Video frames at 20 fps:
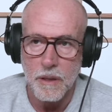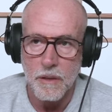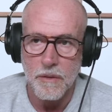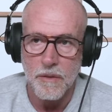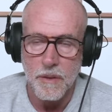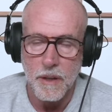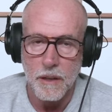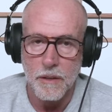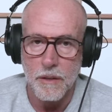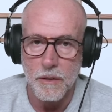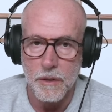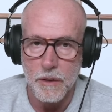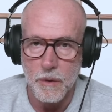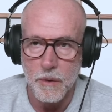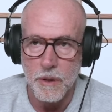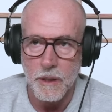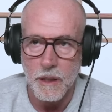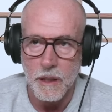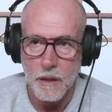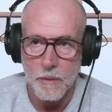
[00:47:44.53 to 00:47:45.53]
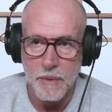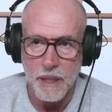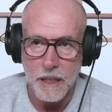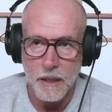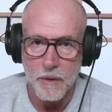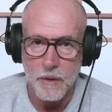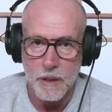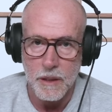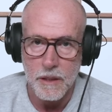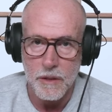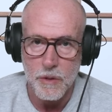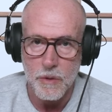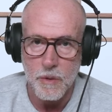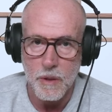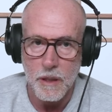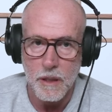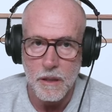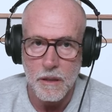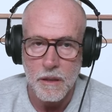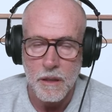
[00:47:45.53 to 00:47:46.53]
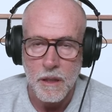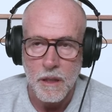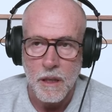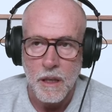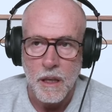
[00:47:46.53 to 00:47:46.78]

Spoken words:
the fuck they're doing and I'm angry at Israel.